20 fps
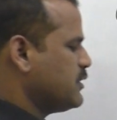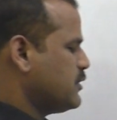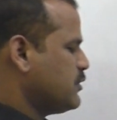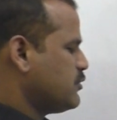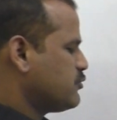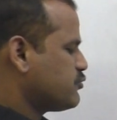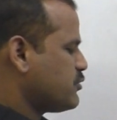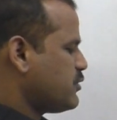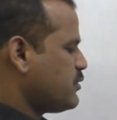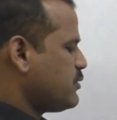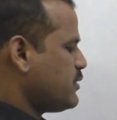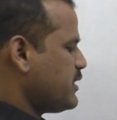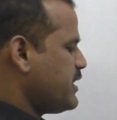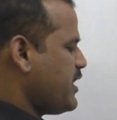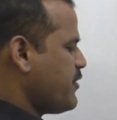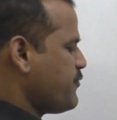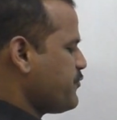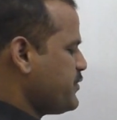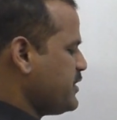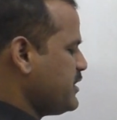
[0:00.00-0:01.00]
So
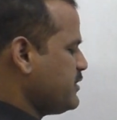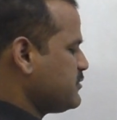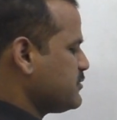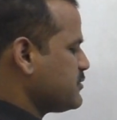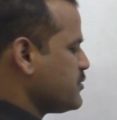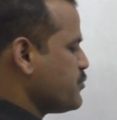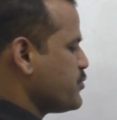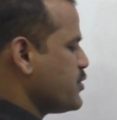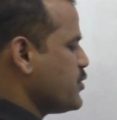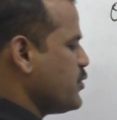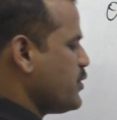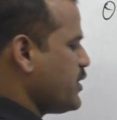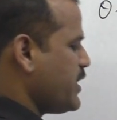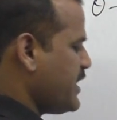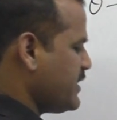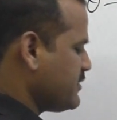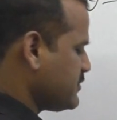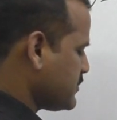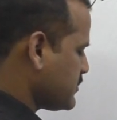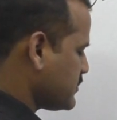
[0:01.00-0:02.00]
F is mu
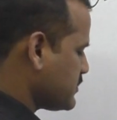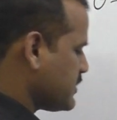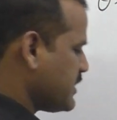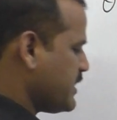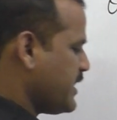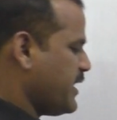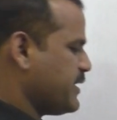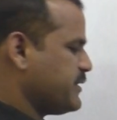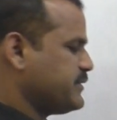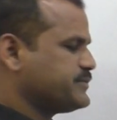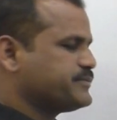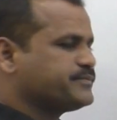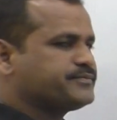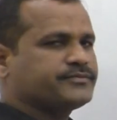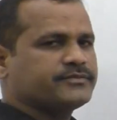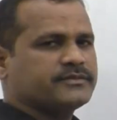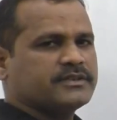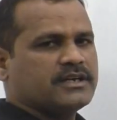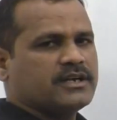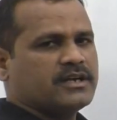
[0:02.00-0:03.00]
s n.
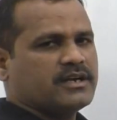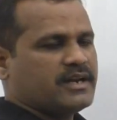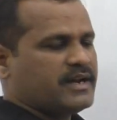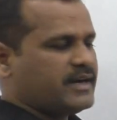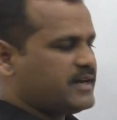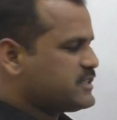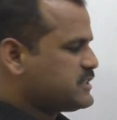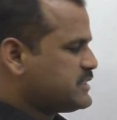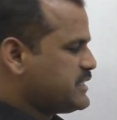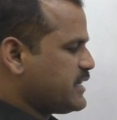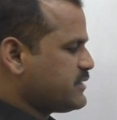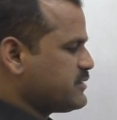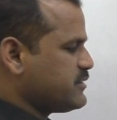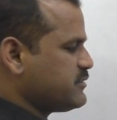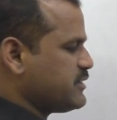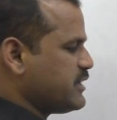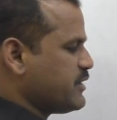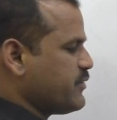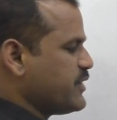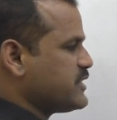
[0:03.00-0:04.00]
Let us take
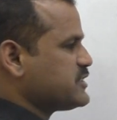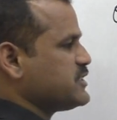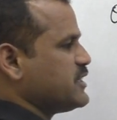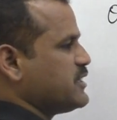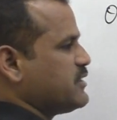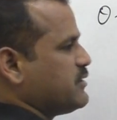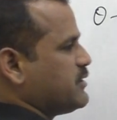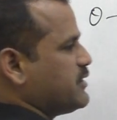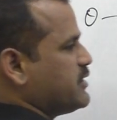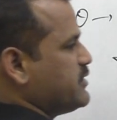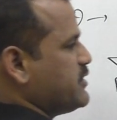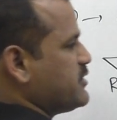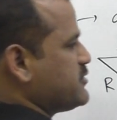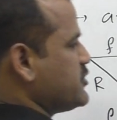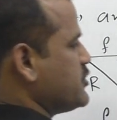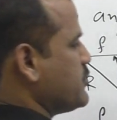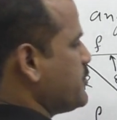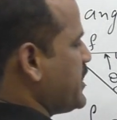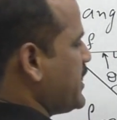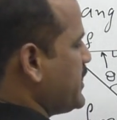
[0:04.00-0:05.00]
this equation in this
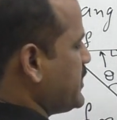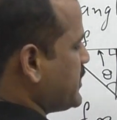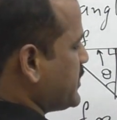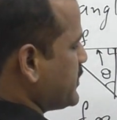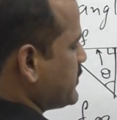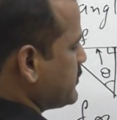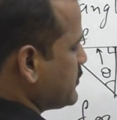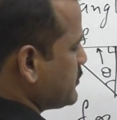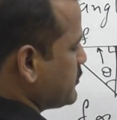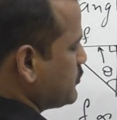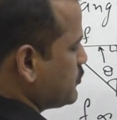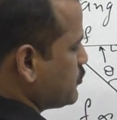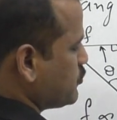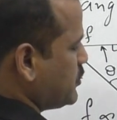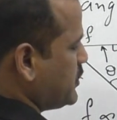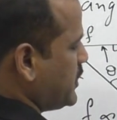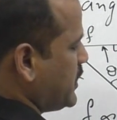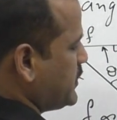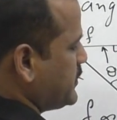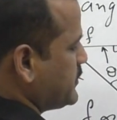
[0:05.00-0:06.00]
numerator,
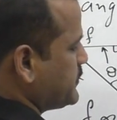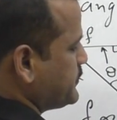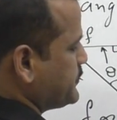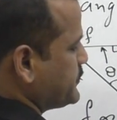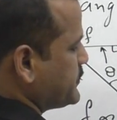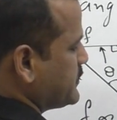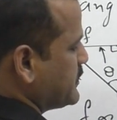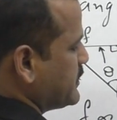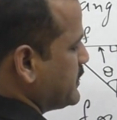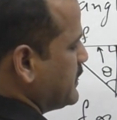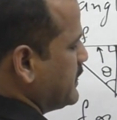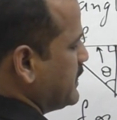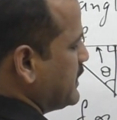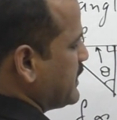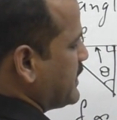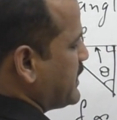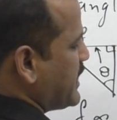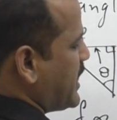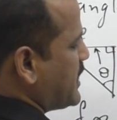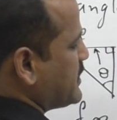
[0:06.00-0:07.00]
so that
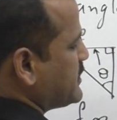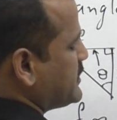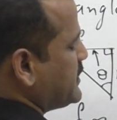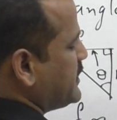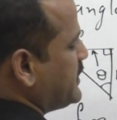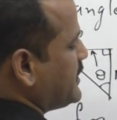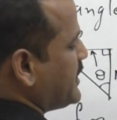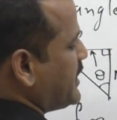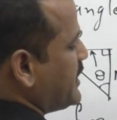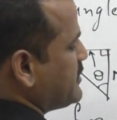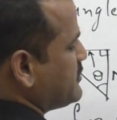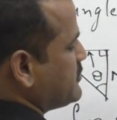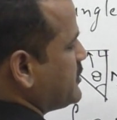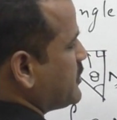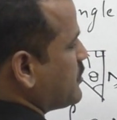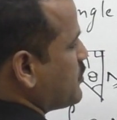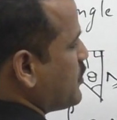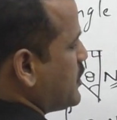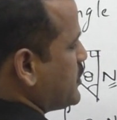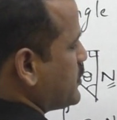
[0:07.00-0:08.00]
tan theta is
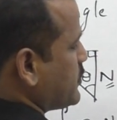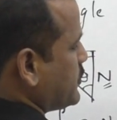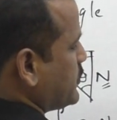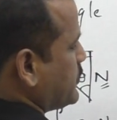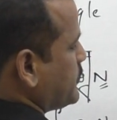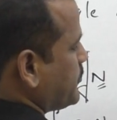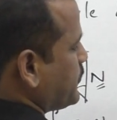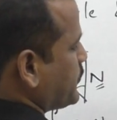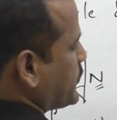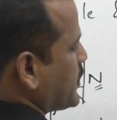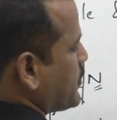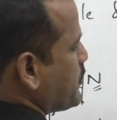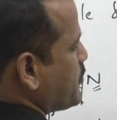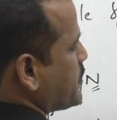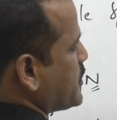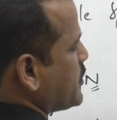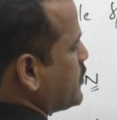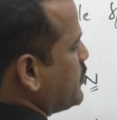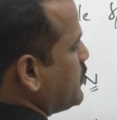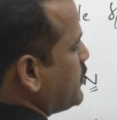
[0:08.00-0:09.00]
equal to
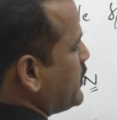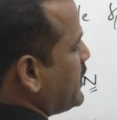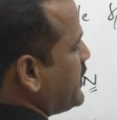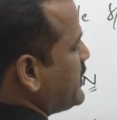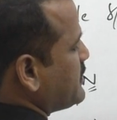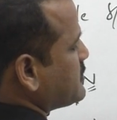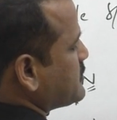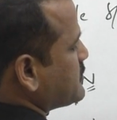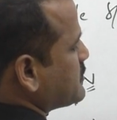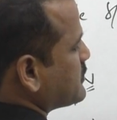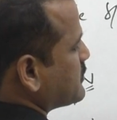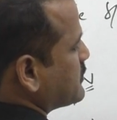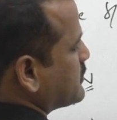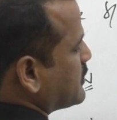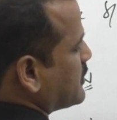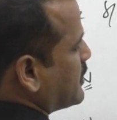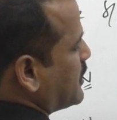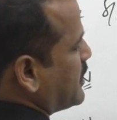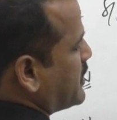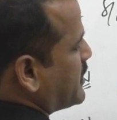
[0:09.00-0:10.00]
mu s
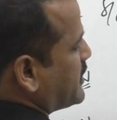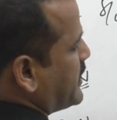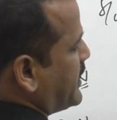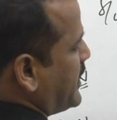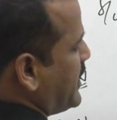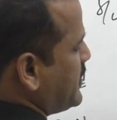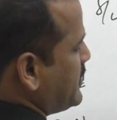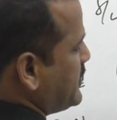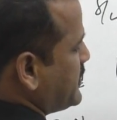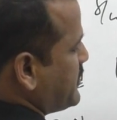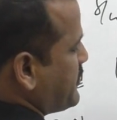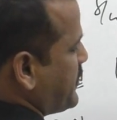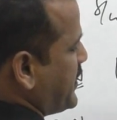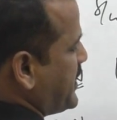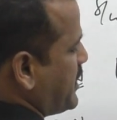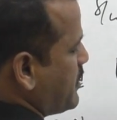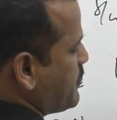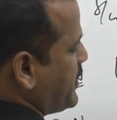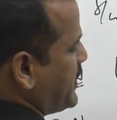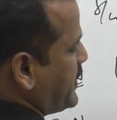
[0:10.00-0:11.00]
and n
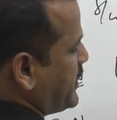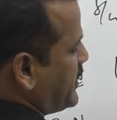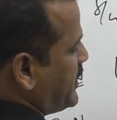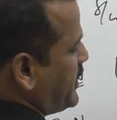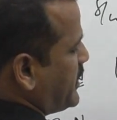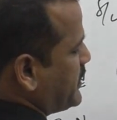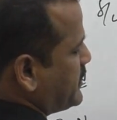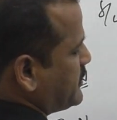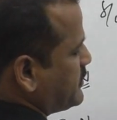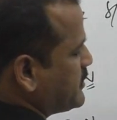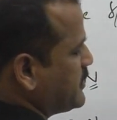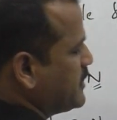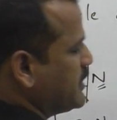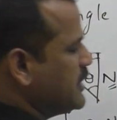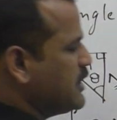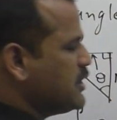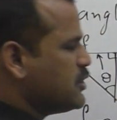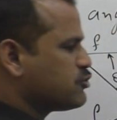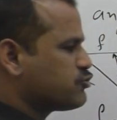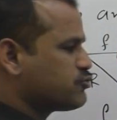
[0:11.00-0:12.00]
divided by n,
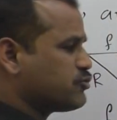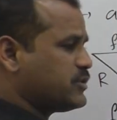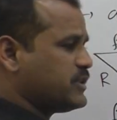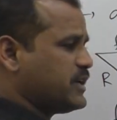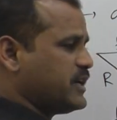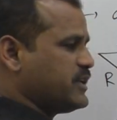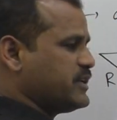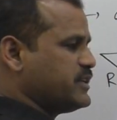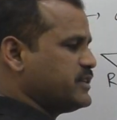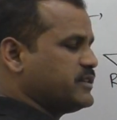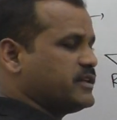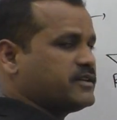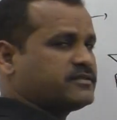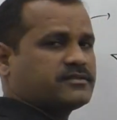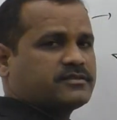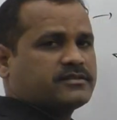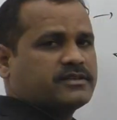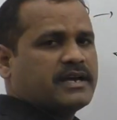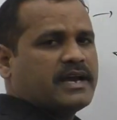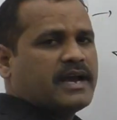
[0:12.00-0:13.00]
so that in
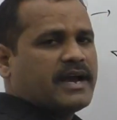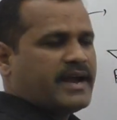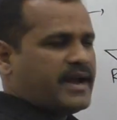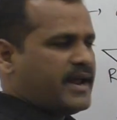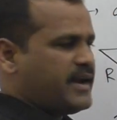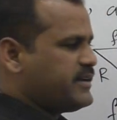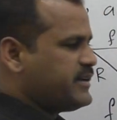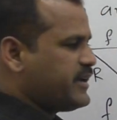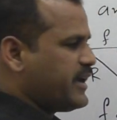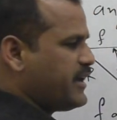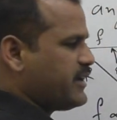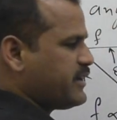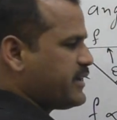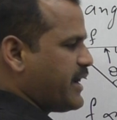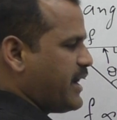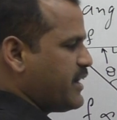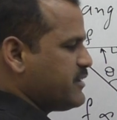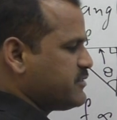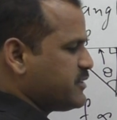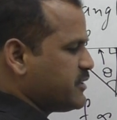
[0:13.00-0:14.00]
this n
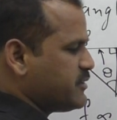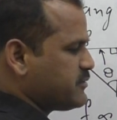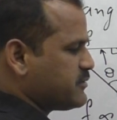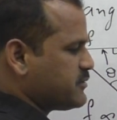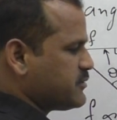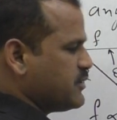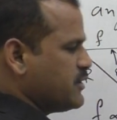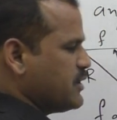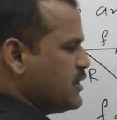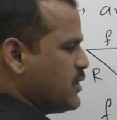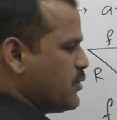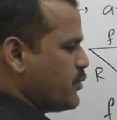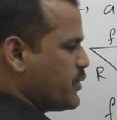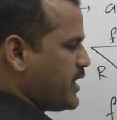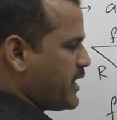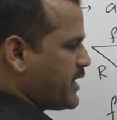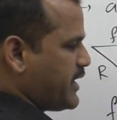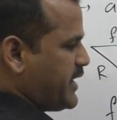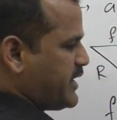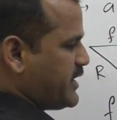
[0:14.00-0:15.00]
cancels. We
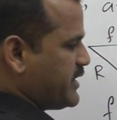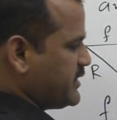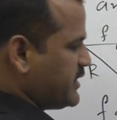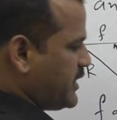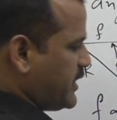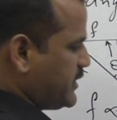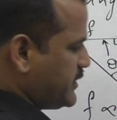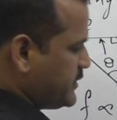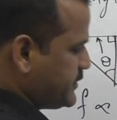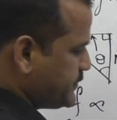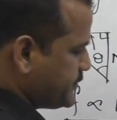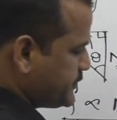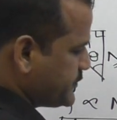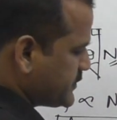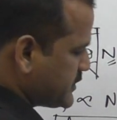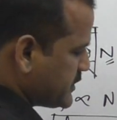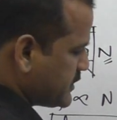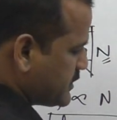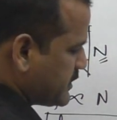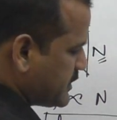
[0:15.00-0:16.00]
are getting that
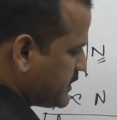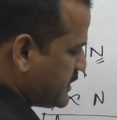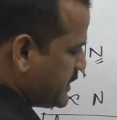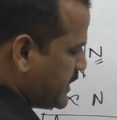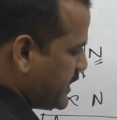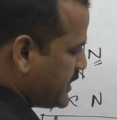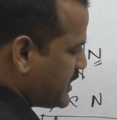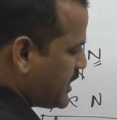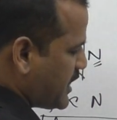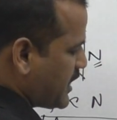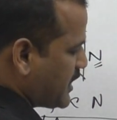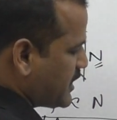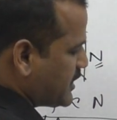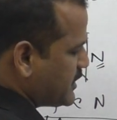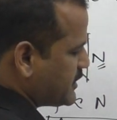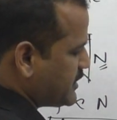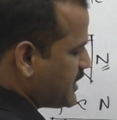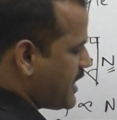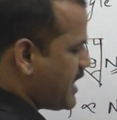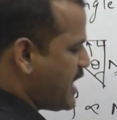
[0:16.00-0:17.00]

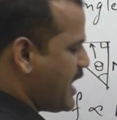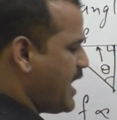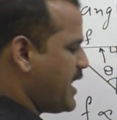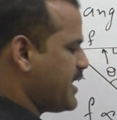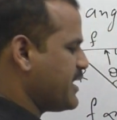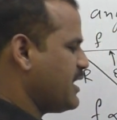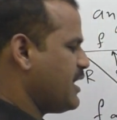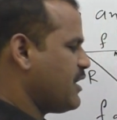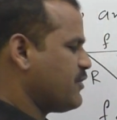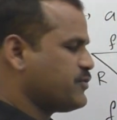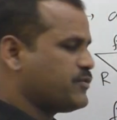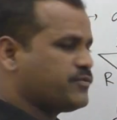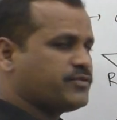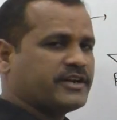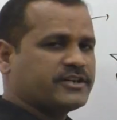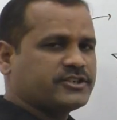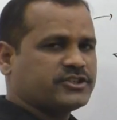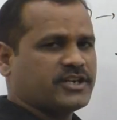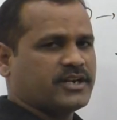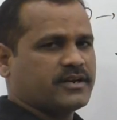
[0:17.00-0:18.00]
theta, the angle of
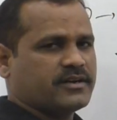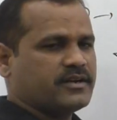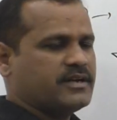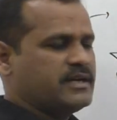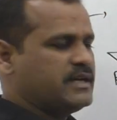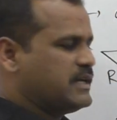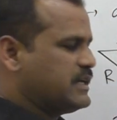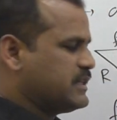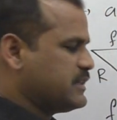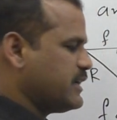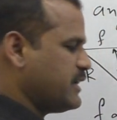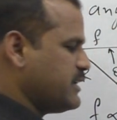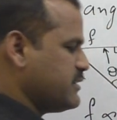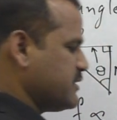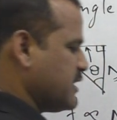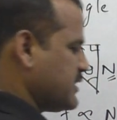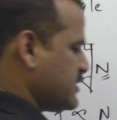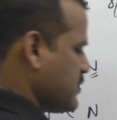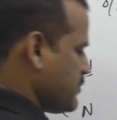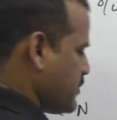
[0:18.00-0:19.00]
friction, that is
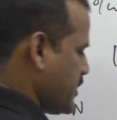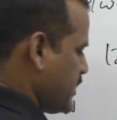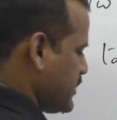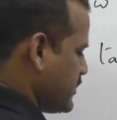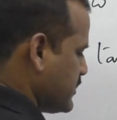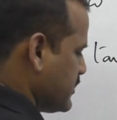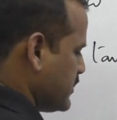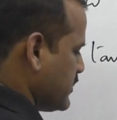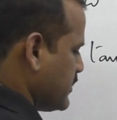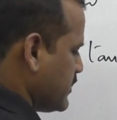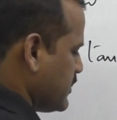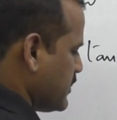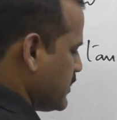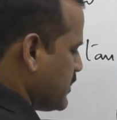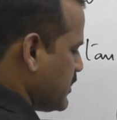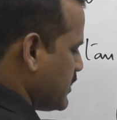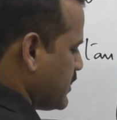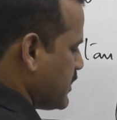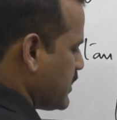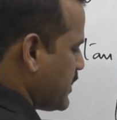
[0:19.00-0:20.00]
nothing but
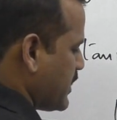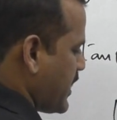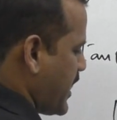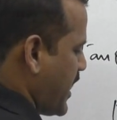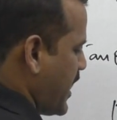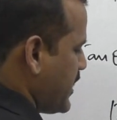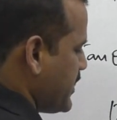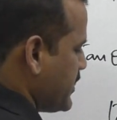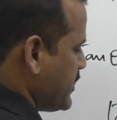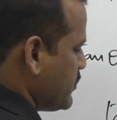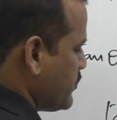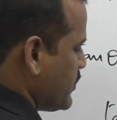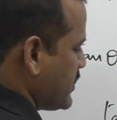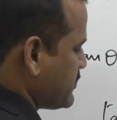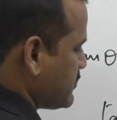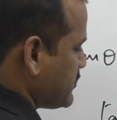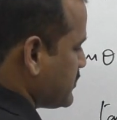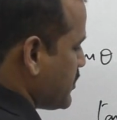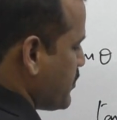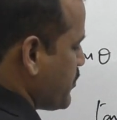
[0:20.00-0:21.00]
tan
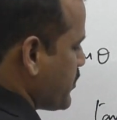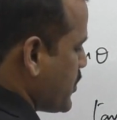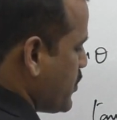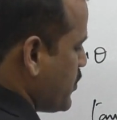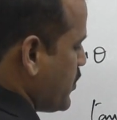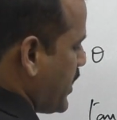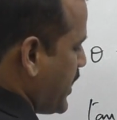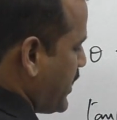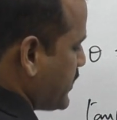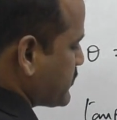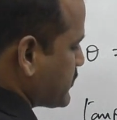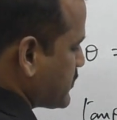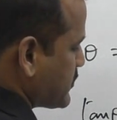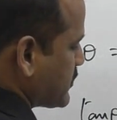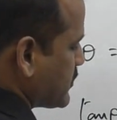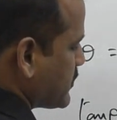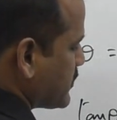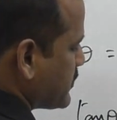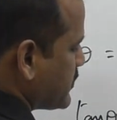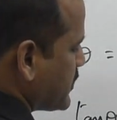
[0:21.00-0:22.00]
inverse mu s,
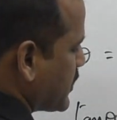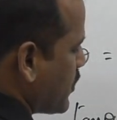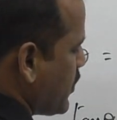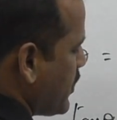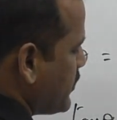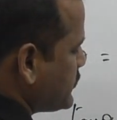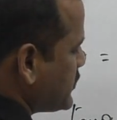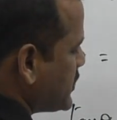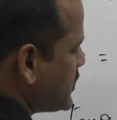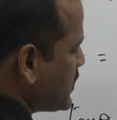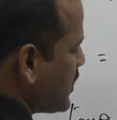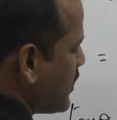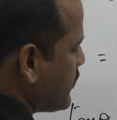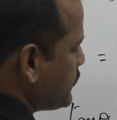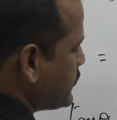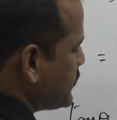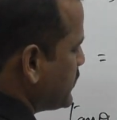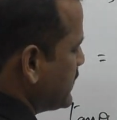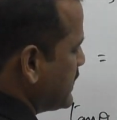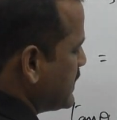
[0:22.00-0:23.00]
the coefficient
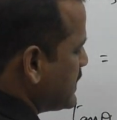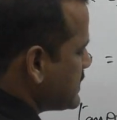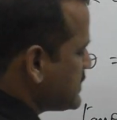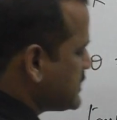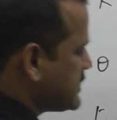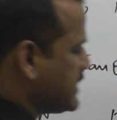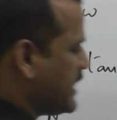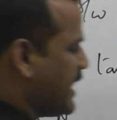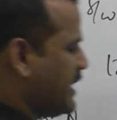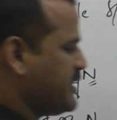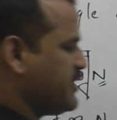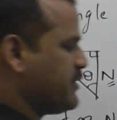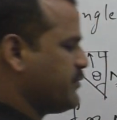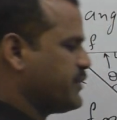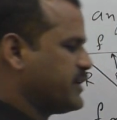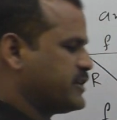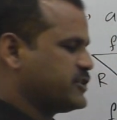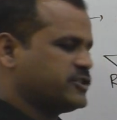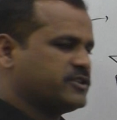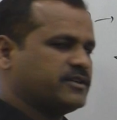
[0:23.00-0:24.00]
of static
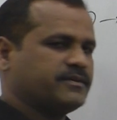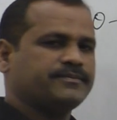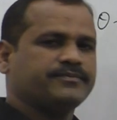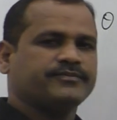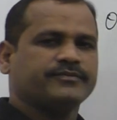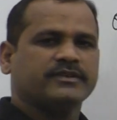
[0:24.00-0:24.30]
friction.